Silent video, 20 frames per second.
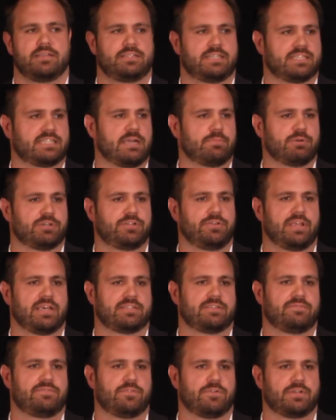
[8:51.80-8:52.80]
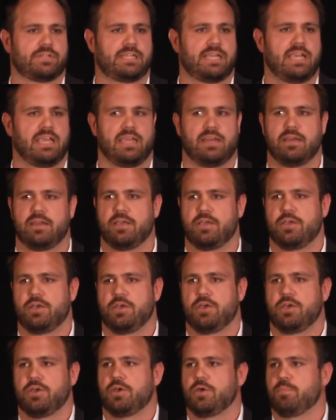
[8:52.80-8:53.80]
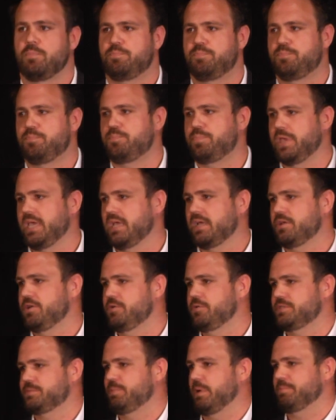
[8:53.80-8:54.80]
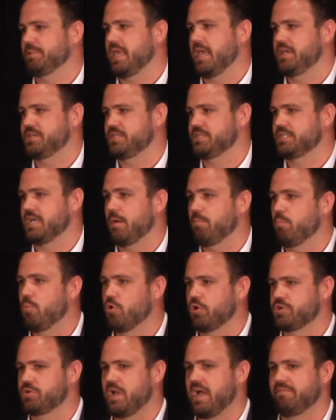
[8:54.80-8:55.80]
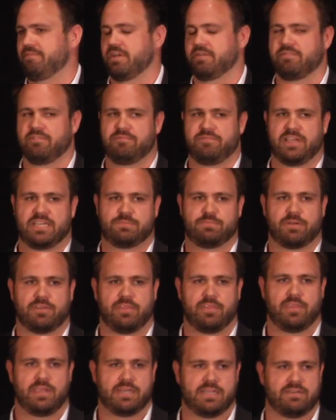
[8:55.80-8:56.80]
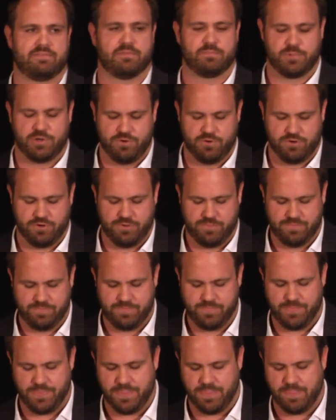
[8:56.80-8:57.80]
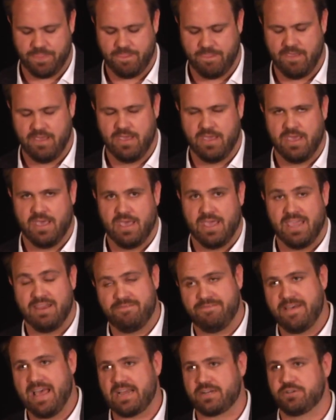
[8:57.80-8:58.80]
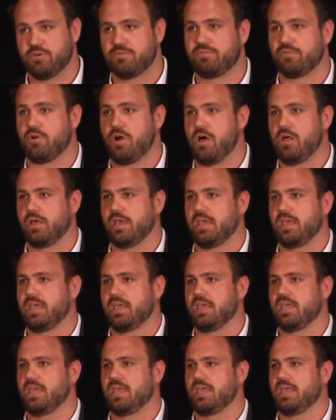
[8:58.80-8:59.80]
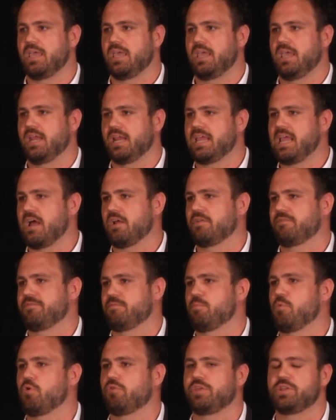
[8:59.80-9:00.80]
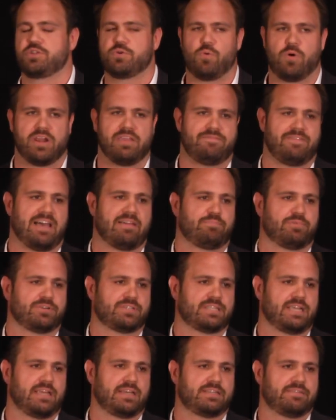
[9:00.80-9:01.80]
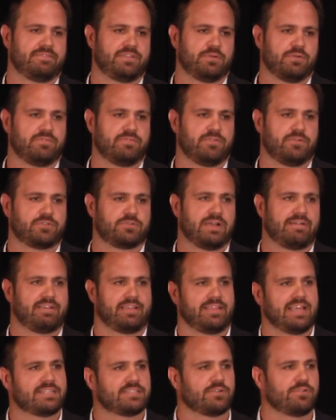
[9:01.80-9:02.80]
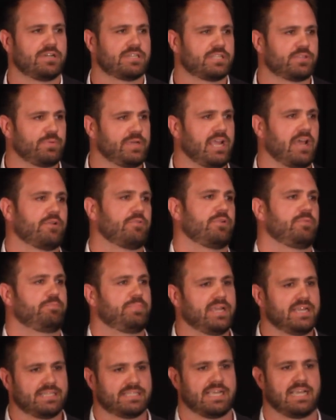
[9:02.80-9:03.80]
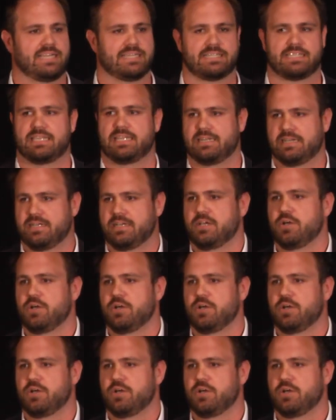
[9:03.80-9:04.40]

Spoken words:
December 2014, big news publications got more traffic from Facebook than they did from Google. In fact, overall, it accounted for more than 25% of their referral traffic, and that's across 300 big sites that